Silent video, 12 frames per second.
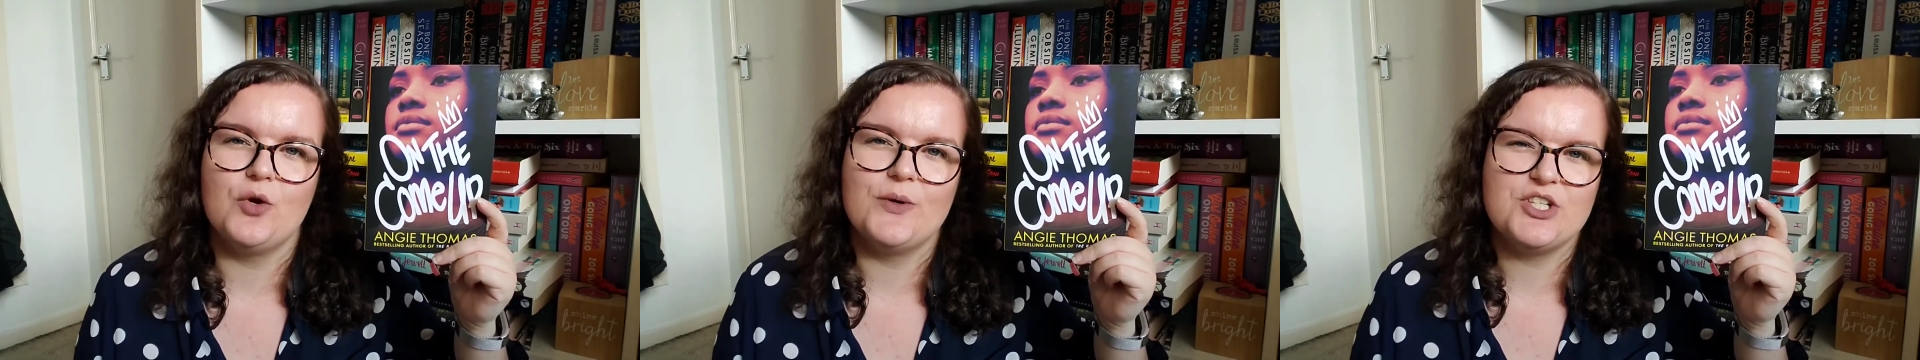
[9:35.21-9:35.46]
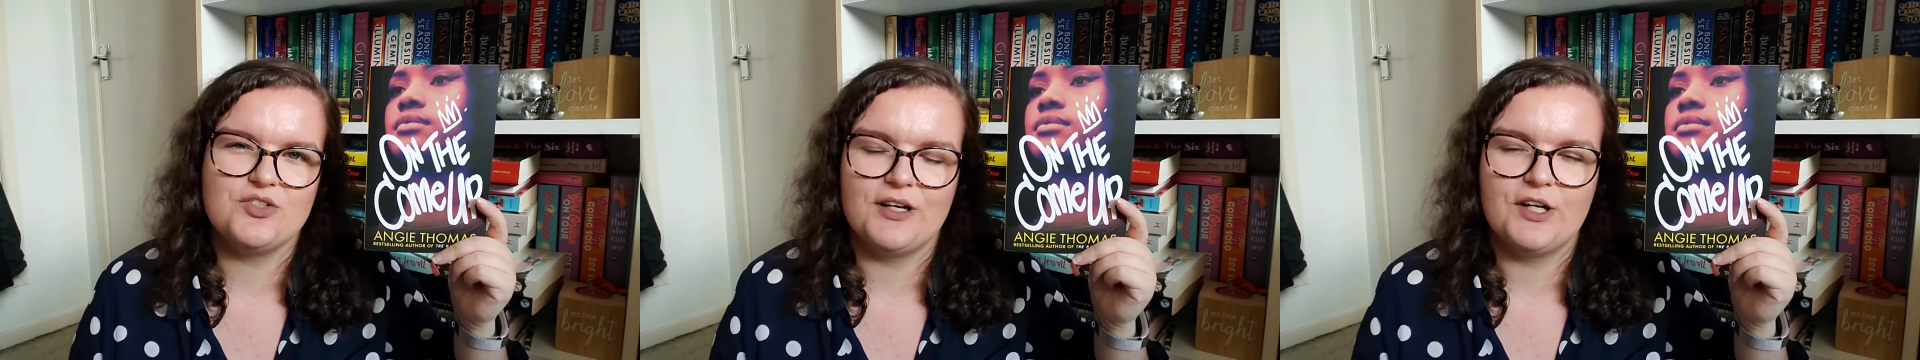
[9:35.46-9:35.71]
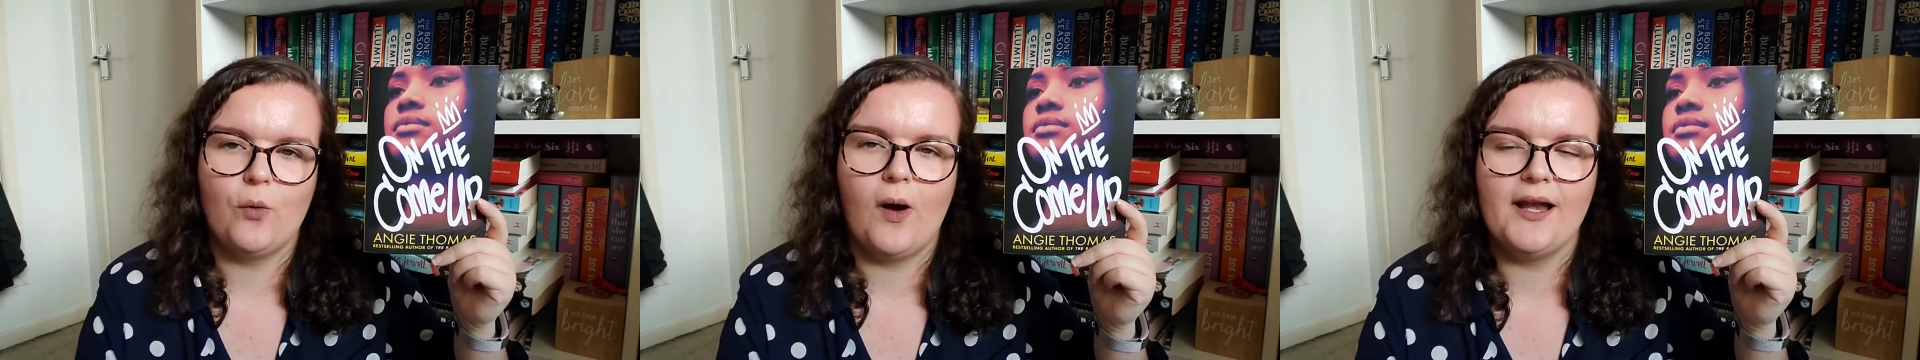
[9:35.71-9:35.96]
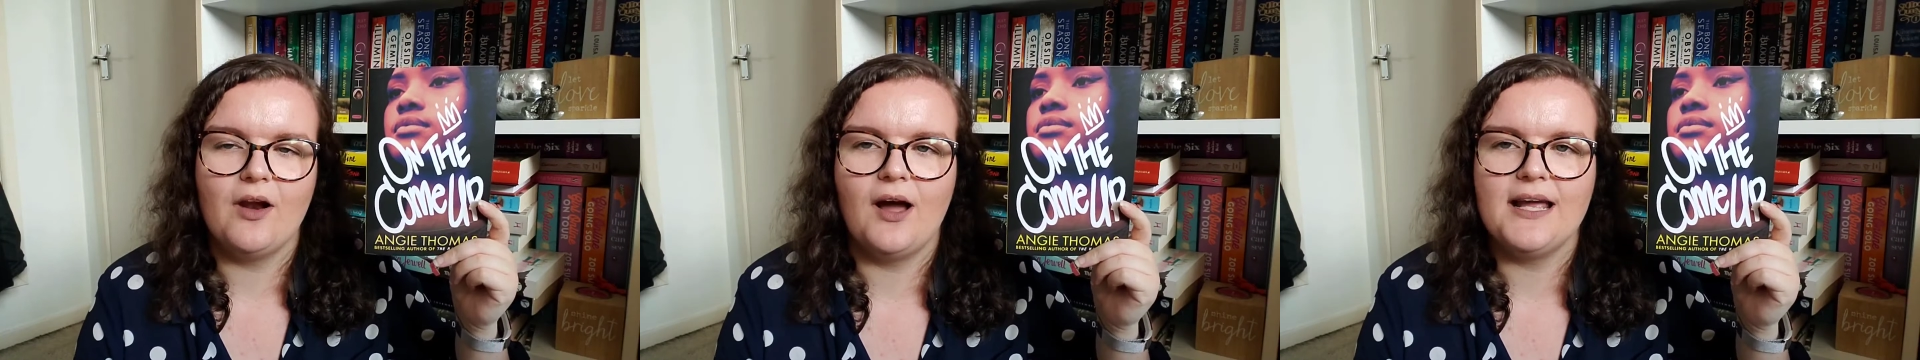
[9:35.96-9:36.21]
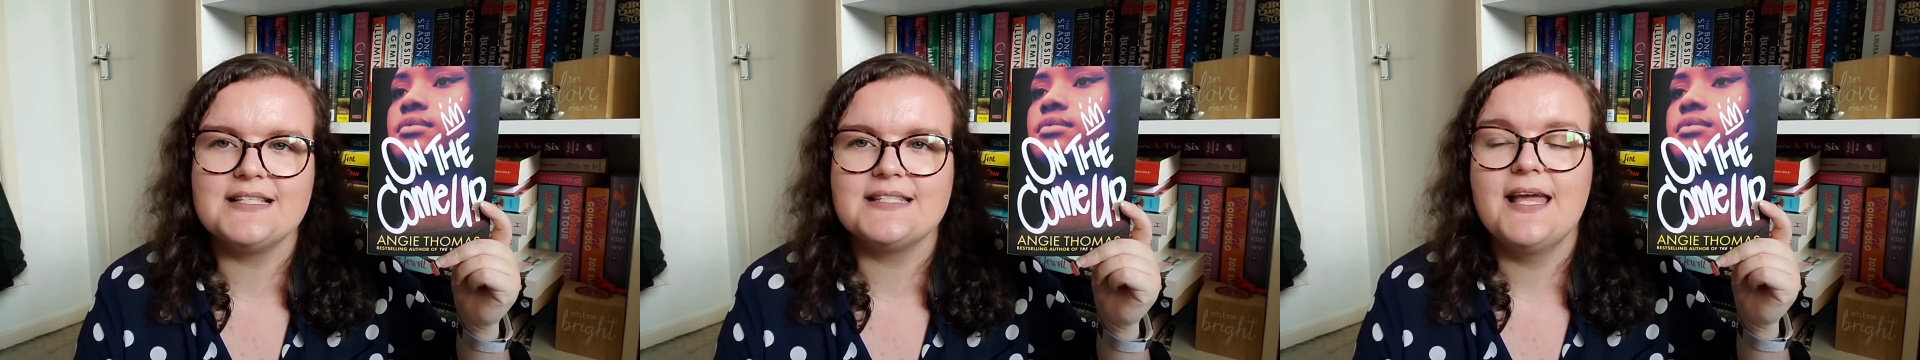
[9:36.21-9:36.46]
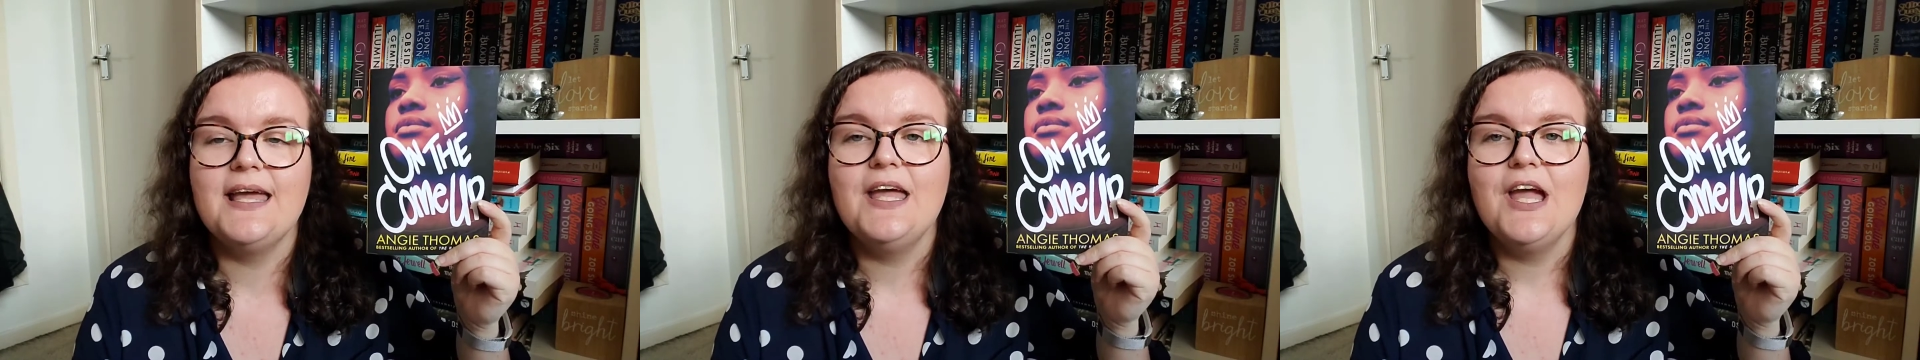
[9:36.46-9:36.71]
which is really quite nice.
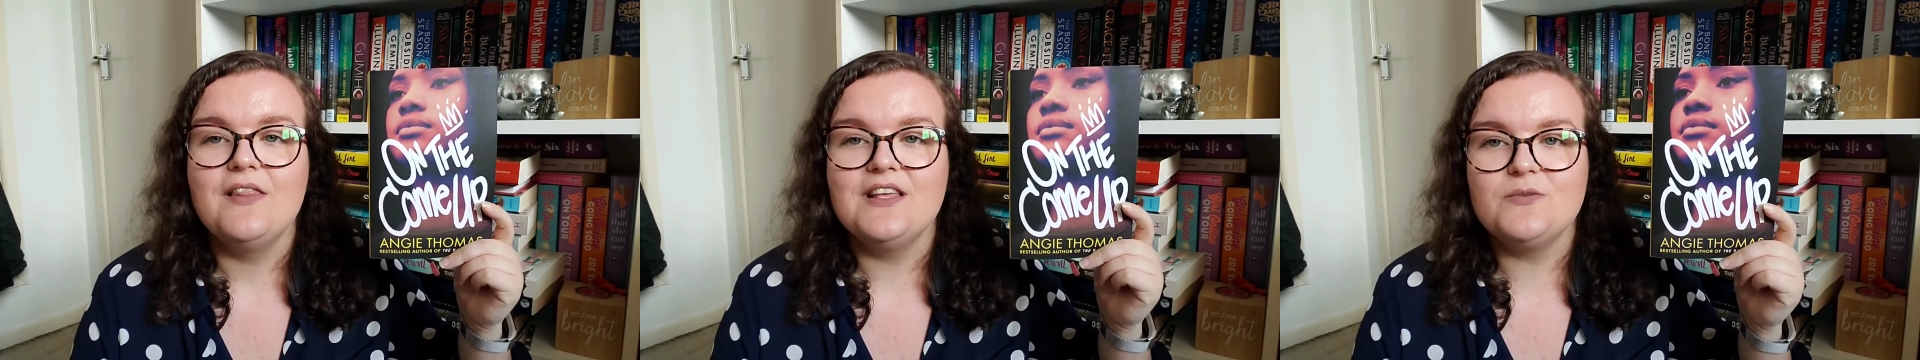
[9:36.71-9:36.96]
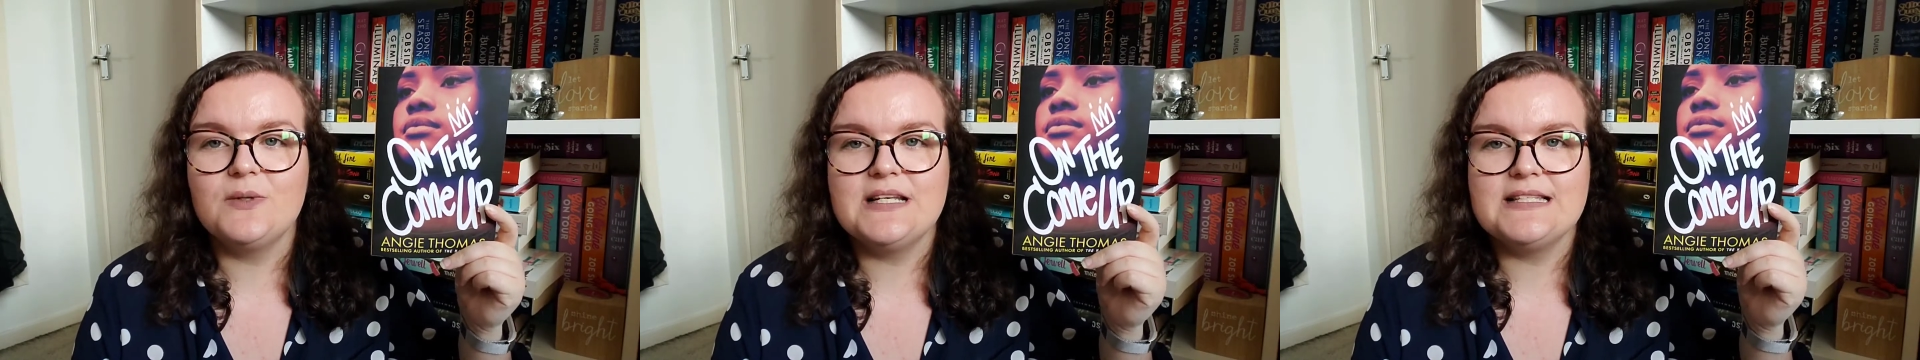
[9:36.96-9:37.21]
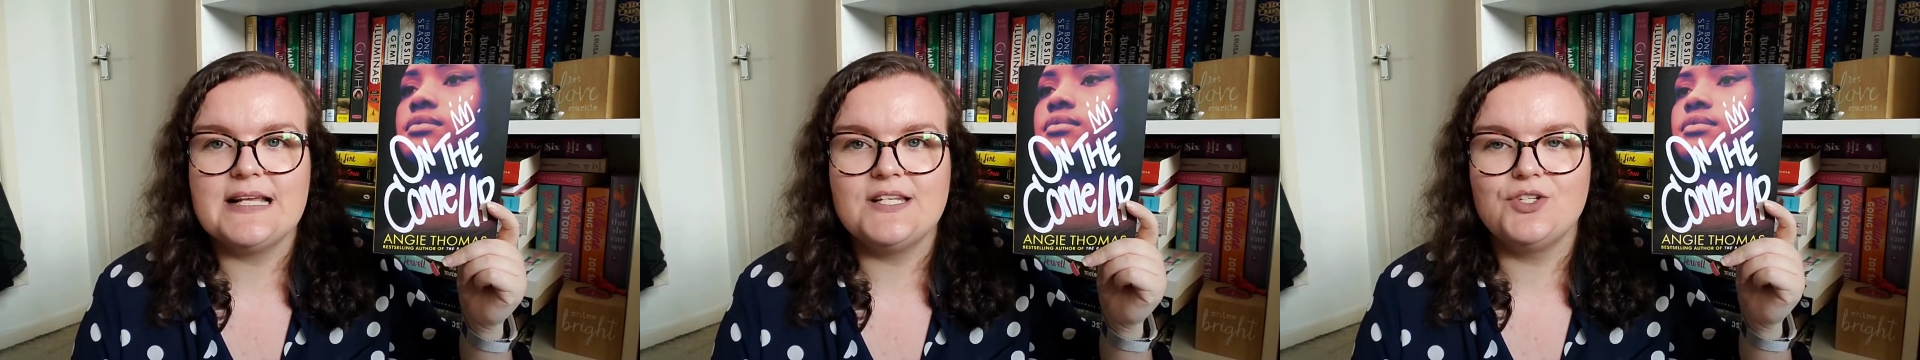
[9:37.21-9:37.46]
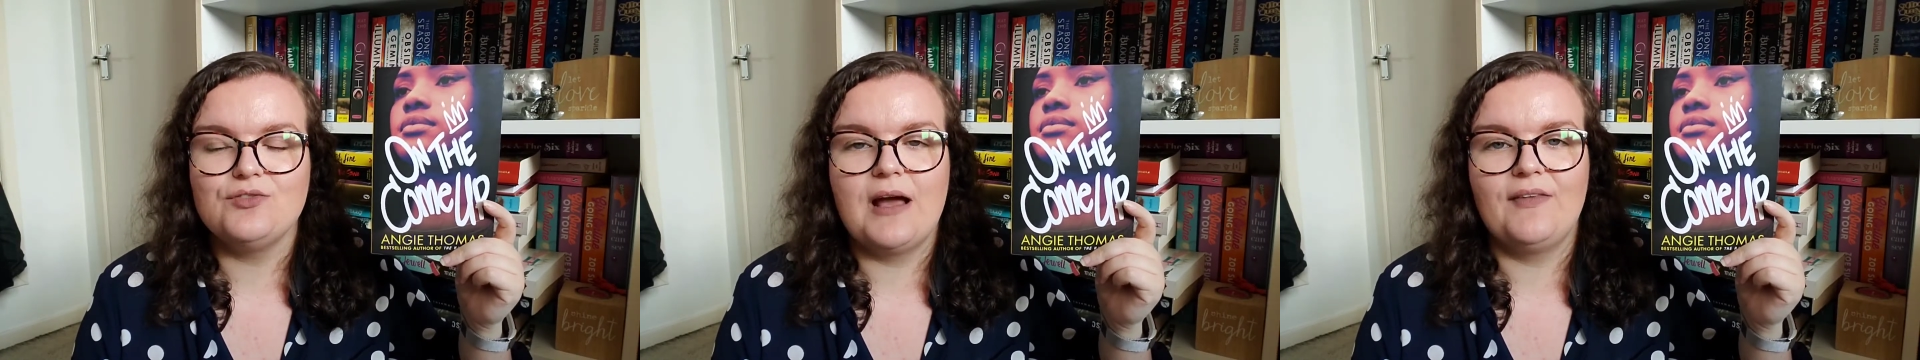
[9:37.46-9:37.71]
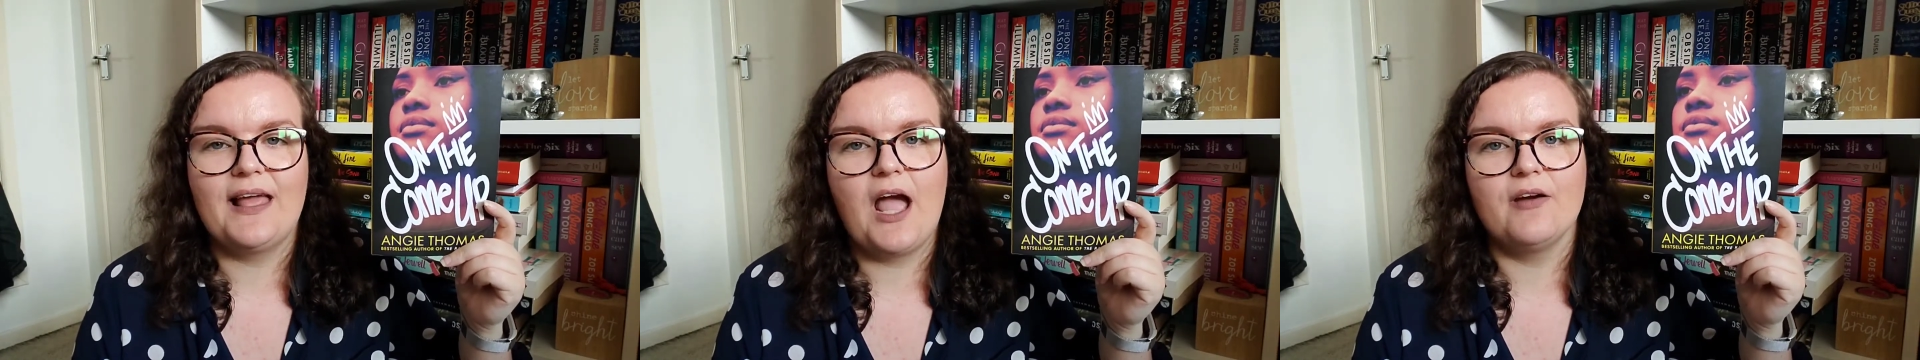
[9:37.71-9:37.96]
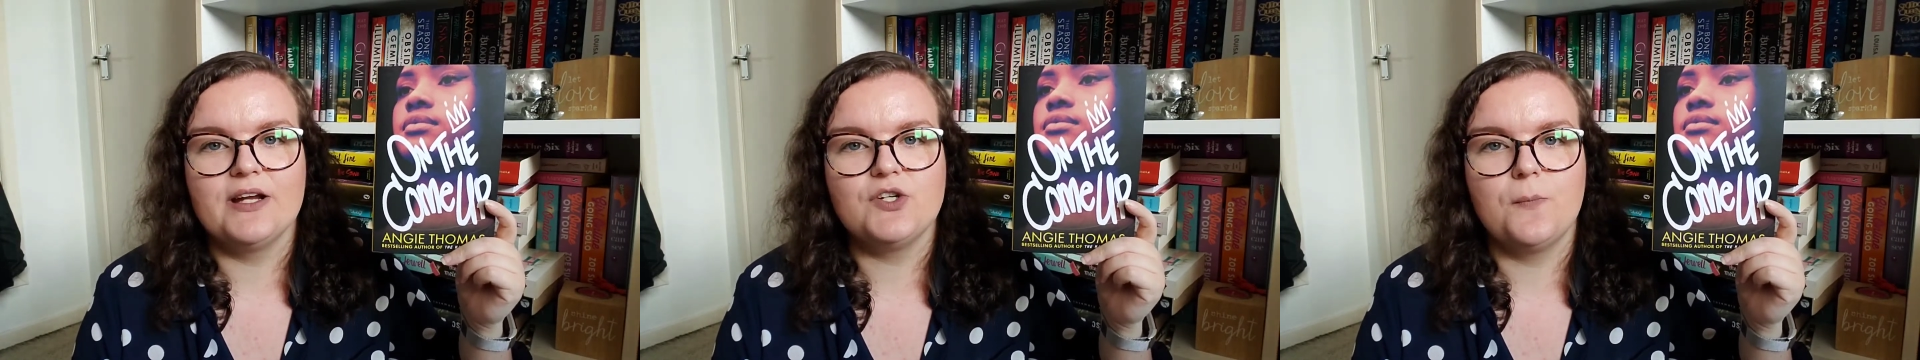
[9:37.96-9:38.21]
This one is centered around the character